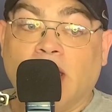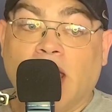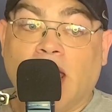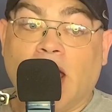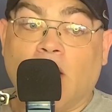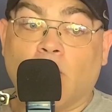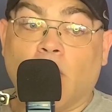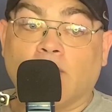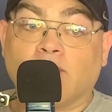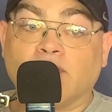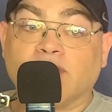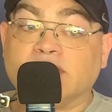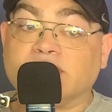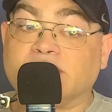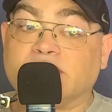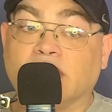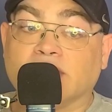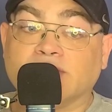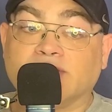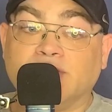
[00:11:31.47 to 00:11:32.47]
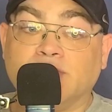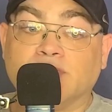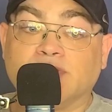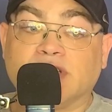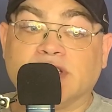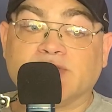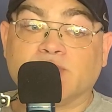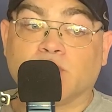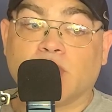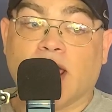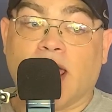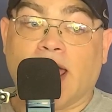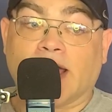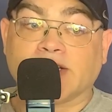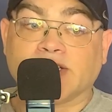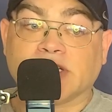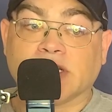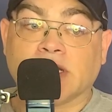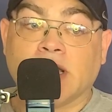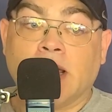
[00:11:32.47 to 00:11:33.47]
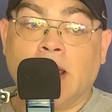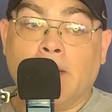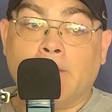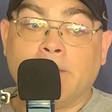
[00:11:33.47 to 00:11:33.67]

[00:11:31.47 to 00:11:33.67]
However, this does use his reaction,